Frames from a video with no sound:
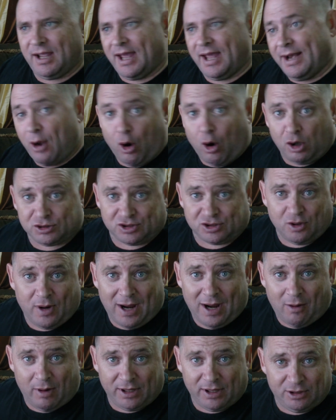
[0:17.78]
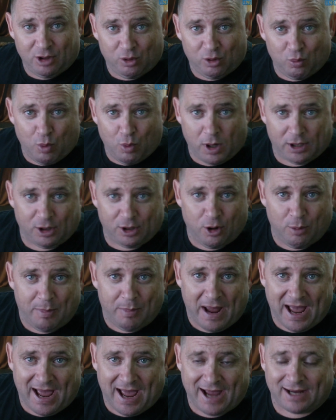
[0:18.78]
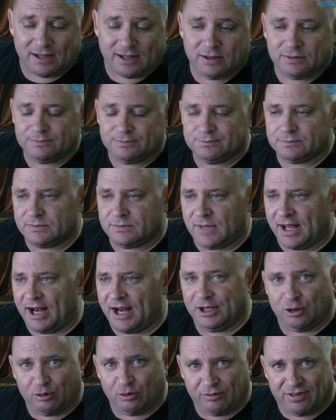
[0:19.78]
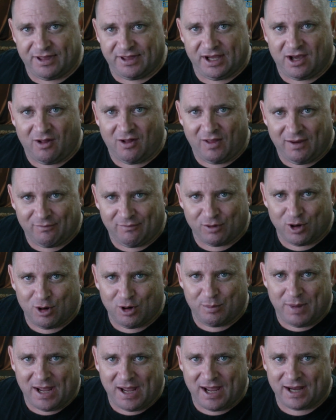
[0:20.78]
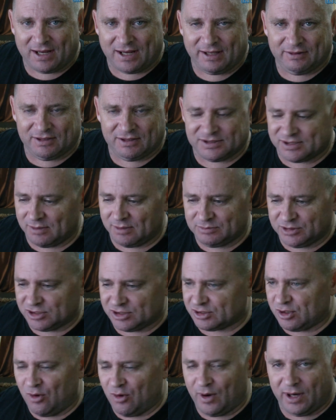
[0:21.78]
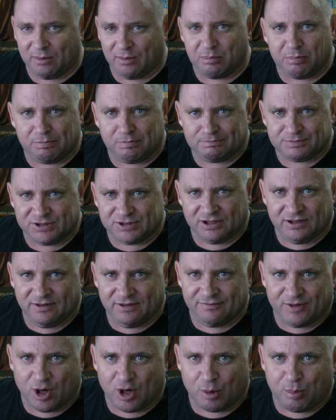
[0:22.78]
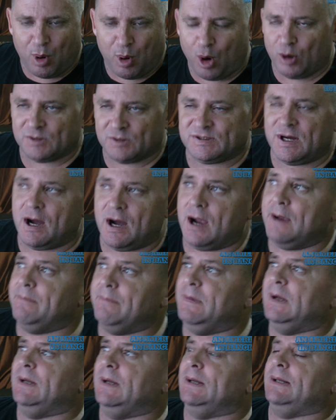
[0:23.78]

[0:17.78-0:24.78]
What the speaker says: and also how I don't want to go back, and I don't think I'll ever go back unless I'm just going to live there part-time.